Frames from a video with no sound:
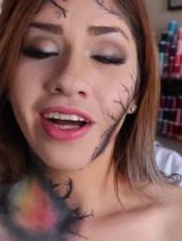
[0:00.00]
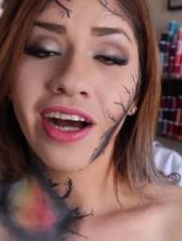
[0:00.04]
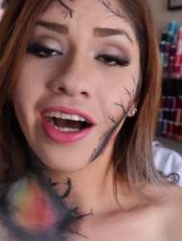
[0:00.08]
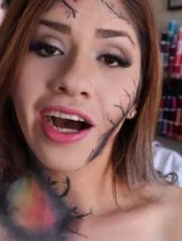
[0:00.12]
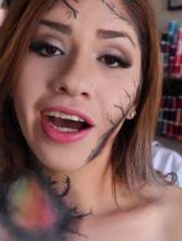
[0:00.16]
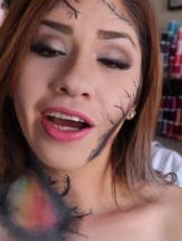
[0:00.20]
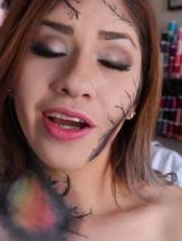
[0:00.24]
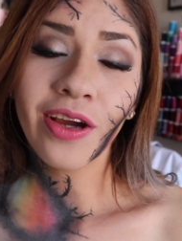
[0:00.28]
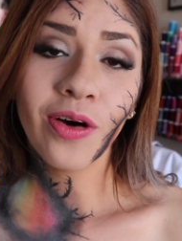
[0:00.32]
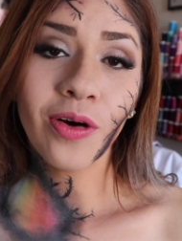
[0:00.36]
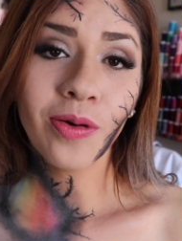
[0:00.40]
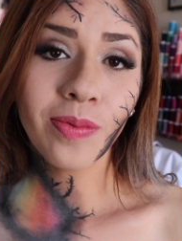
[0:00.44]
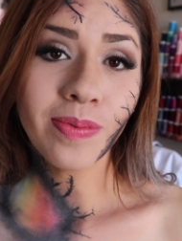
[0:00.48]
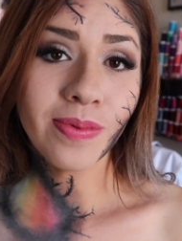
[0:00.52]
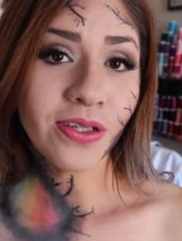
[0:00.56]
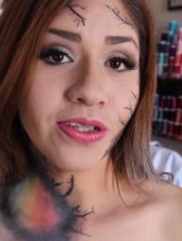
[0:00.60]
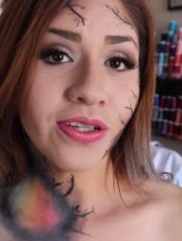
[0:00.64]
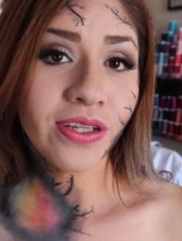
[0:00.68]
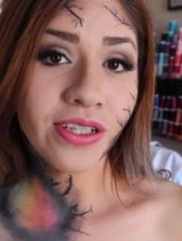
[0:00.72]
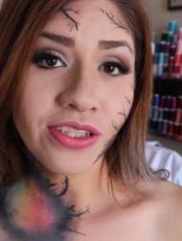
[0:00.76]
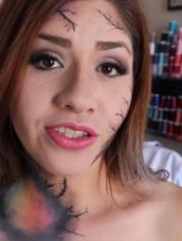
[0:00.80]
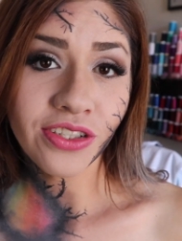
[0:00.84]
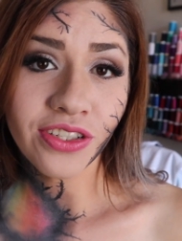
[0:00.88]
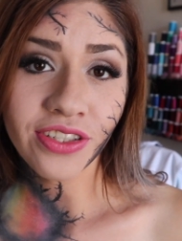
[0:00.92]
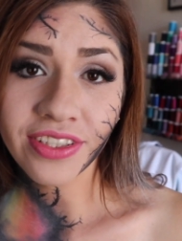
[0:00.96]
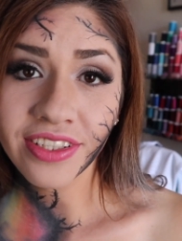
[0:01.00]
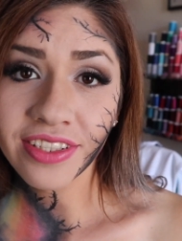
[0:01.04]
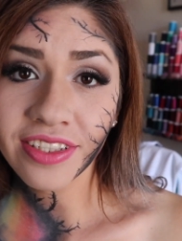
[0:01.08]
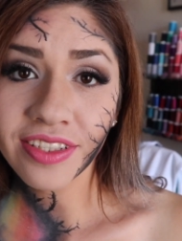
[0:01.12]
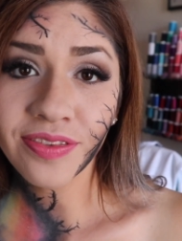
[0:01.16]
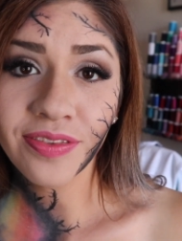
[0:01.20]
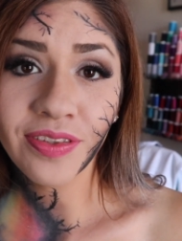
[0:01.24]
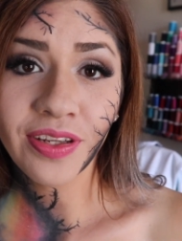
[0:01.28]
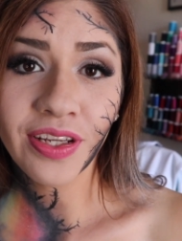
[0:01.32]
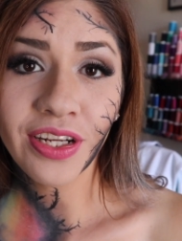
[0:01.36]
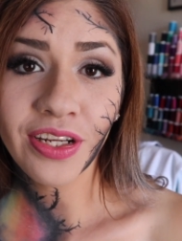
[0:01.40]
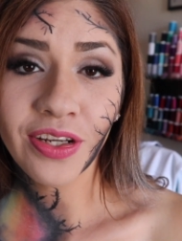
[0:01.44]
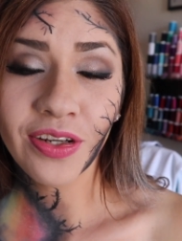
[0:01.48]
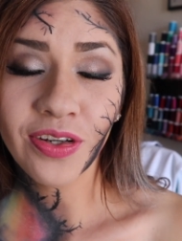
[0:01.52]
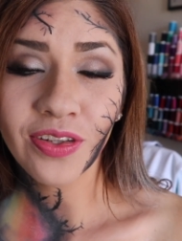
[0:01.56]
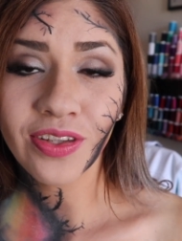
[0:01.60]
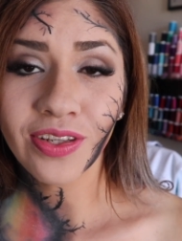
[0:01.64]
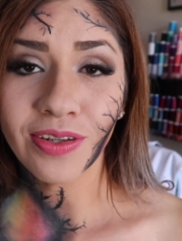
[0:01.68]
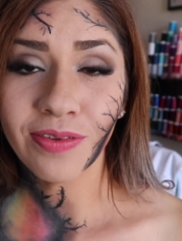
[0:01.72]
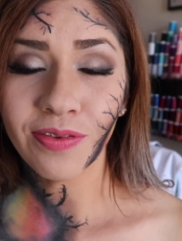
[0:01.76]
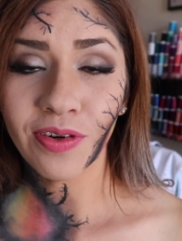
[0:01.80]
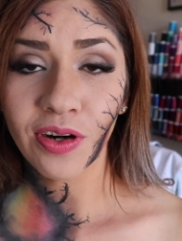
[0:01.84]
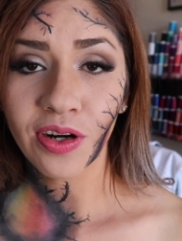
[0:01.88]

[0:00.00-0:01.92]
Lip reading: I hope you enjoyed this video. Don't